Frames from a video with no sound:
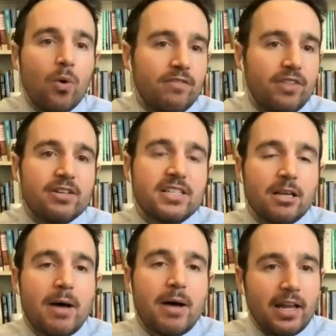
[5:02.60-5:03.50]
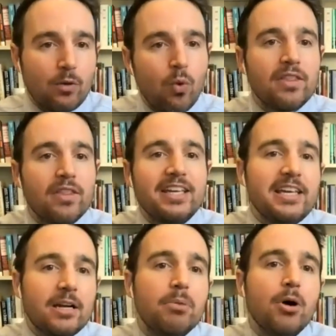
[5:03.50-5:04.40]
one of their syllabi? Like, what are the
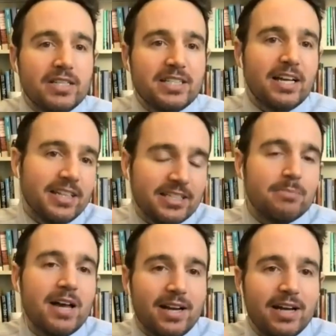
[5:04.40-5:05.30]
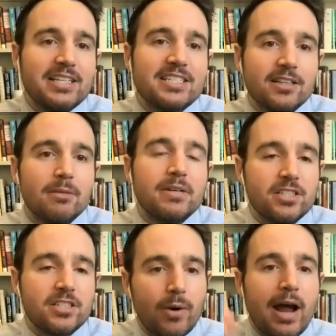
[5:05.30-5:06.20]
key components that need to be on any
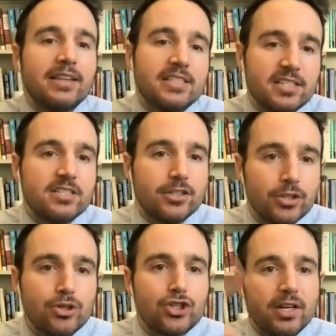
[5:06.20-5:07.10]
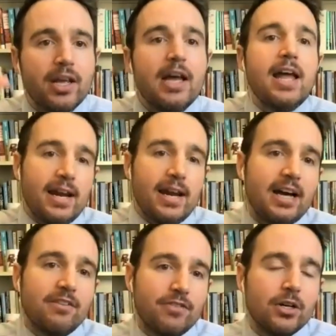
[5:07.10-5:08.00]
syllabus, at this institution, and
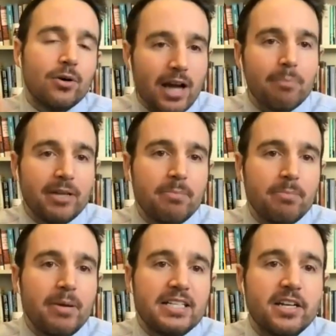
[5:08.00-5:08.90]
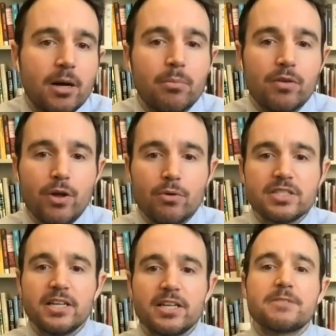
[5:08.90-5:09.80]
kind of, copy and paste a number of those
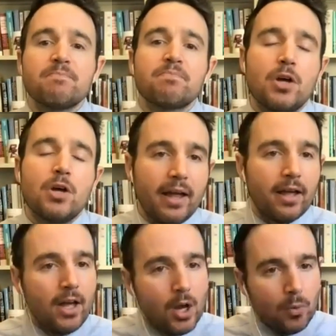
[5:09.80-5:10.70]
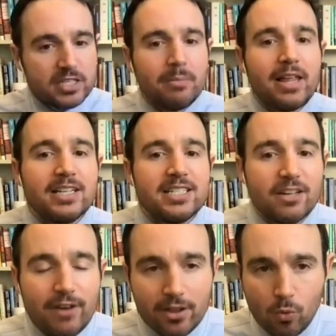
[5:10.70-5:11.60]
things. Okay. With some of that
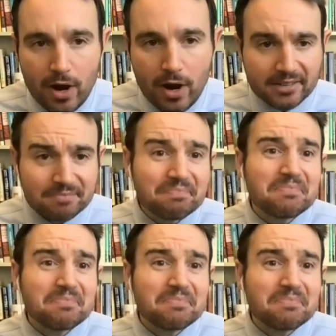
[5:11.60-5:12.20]
stuff out of the way,